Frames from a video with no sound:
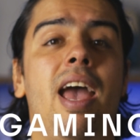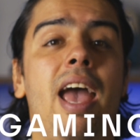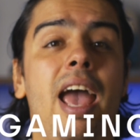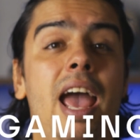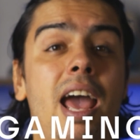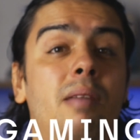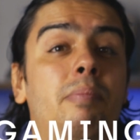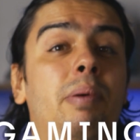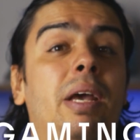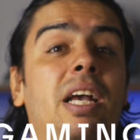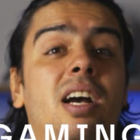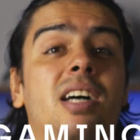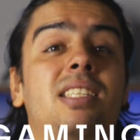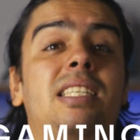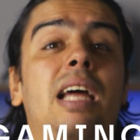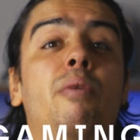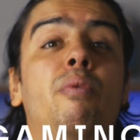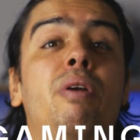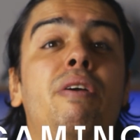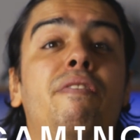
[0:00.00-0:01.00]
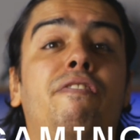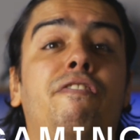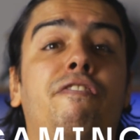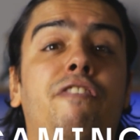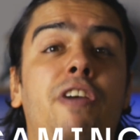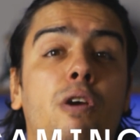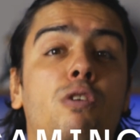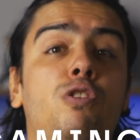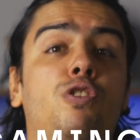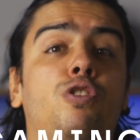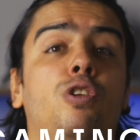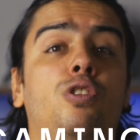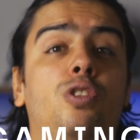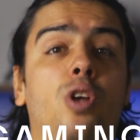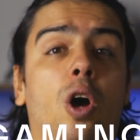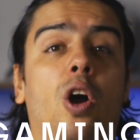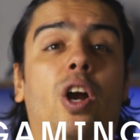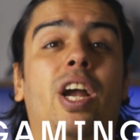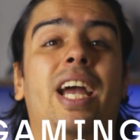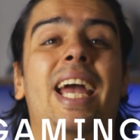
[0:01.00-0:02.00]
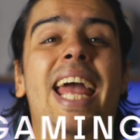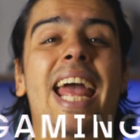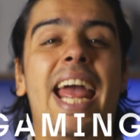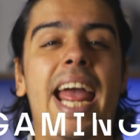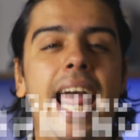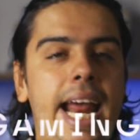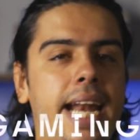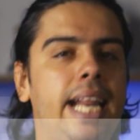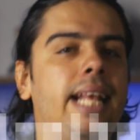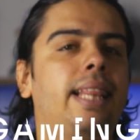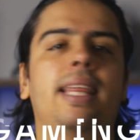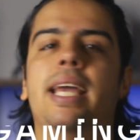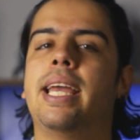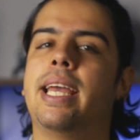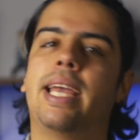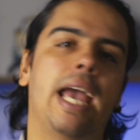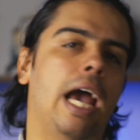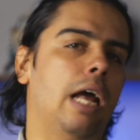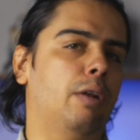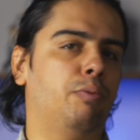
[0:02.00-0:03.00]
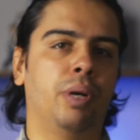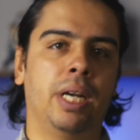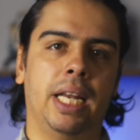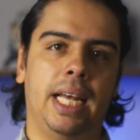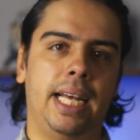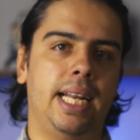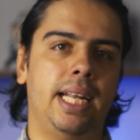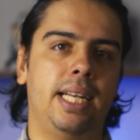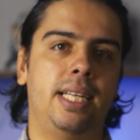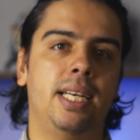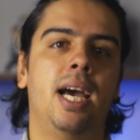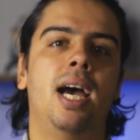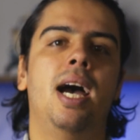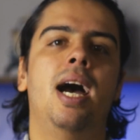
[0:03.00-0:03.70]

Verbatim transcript: And because I refuse to talk anything cat related,